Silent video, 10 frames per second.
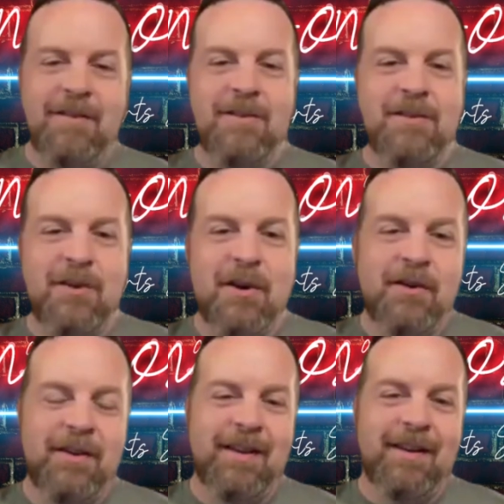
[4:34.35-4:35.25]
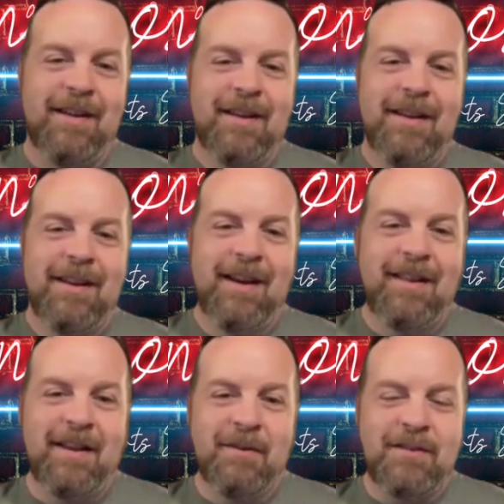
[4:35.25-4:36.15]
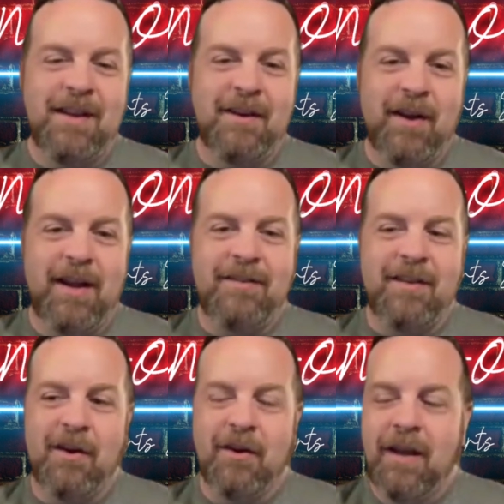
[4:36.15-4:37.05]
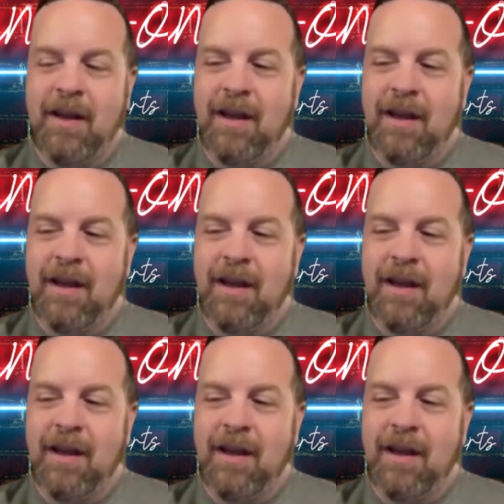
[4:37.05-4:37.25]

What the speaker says: and do the show, and then it was done, right? So